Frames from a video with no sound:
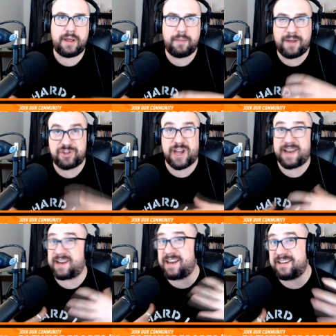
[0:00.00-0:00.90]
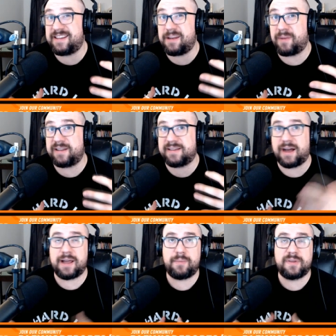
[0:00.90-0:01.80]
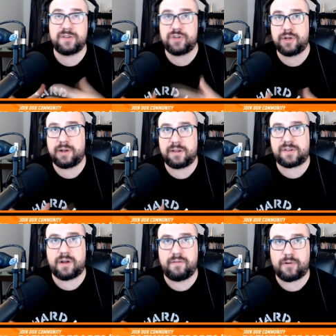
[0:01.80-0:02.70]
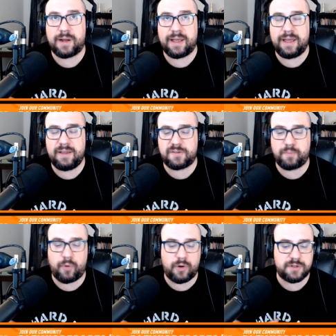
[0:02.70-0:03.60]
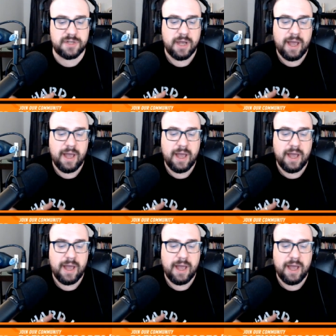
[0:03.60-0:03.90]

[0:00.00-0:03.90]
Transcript: in my channel and indeed my time as a journalist covering esports.